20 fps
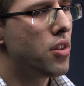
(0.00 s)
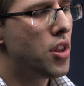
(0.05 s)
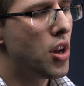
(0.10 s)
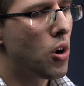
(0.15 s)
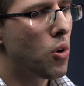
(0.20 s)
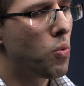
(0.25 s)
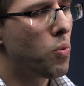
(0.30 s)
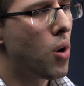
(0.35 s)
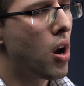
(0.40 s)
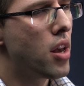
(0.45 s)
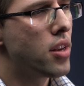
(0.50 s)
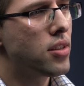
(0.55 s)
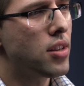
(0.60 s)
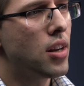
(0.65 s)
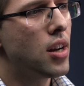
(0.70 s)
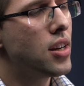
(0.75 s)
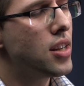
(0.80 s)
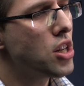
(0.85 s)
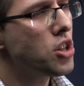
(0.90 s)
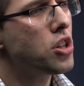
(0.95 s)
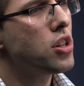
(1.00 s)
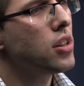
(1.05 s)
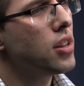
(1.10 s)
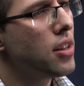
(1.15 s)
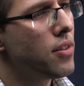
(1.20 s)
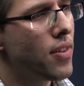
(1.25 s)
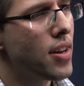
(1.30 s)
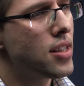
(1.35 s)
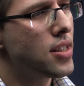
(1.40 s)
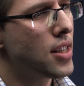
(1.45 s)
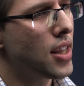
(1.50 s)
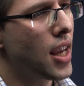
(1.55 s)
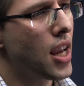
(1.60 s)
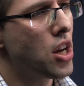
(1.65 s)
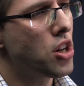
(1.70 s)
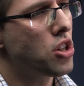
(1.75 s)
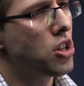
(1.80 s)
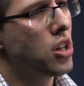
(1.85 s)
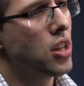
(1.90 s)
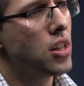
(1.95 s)
there was an additional
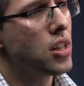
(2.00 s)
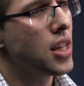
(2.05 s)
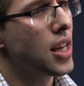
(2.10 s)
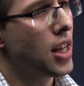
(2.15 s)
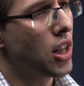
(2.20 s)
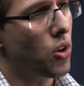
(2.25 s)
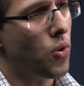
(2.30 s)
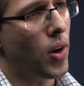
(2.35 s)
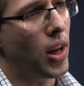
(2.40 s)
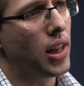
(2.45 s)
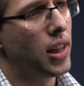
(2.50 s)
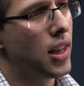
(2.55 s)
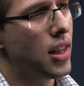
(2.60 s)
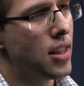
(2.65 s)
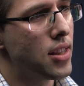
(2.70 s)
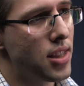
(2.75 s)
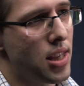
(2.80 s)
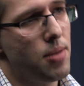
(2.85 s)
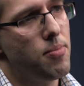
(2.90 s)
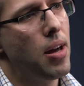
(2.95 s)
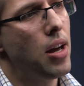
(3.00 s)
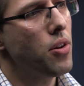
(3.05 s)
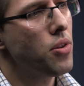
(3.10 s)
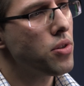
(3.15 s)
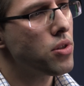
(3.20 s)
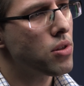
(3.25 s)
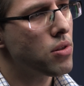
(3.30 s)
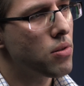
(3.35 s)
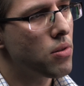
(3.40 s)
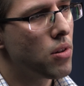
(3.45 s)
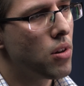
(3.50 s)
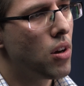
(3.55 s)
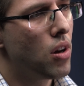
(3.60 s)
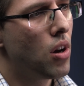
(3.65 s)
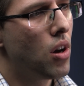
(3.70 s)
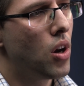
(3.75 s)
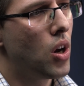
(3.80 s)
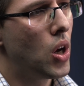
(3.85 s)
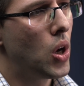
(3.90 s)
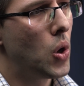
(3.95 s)
investigation into Hillary Clinton's emails,
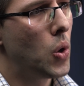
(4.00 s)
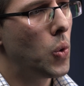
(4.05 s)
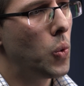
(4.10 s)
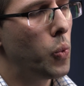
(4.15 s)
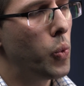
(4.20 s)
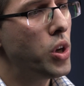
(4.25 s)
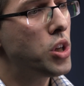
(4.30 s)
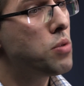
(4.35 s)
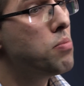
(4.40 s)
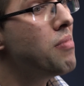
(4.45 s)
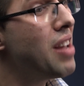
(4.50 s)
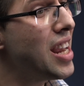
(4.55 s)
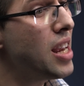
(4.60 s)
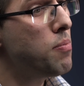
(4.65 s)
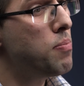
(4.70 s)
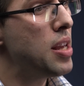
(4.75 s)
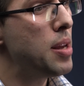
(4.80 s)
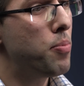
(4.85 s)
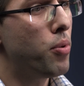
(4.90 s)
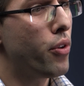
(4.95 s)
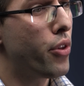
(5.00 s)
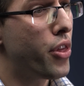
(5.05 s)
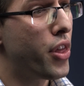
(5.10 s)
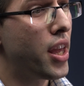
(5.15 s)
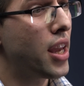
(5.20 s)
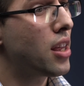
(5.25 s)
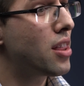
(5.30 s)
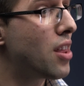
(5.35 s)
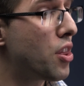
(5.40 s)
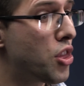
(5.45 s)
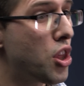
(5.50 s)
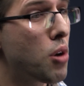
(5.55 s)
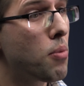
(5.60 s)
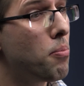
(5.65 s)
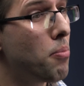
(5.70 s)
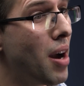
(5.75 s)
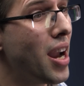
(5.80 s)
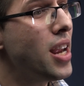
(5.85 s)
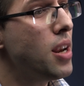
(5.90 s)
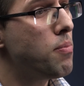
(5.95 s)
which made people think that there
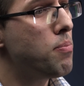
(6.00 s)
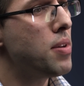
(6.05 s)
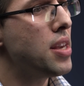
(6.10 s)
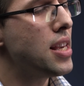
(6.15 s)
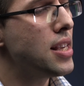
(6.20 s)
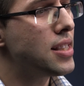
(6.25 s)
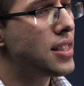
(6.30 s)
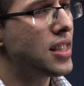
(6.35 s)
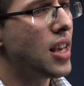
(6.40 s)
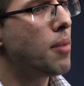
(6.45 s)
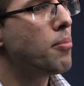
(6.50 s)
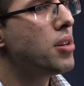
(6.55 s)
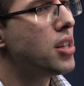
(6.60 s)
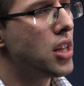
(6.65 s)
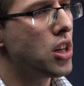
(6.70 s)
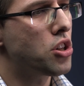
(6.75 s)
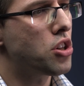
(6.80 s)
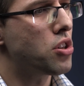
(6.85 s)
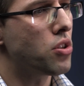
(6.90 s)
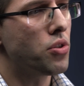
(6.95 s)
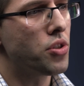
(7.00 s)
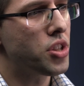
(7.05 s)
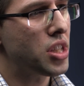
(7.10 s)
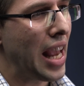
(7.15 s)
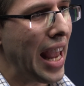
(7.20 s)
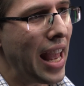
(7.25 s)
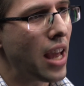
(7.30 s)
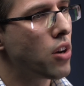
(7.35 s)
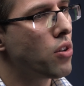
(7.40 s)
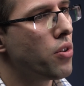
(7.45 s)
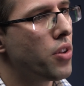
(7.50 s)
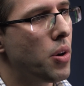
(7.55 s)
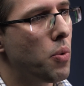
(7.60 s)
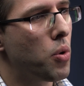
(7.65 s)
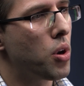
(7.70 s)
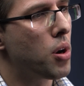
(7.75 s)
might be some additional scandal that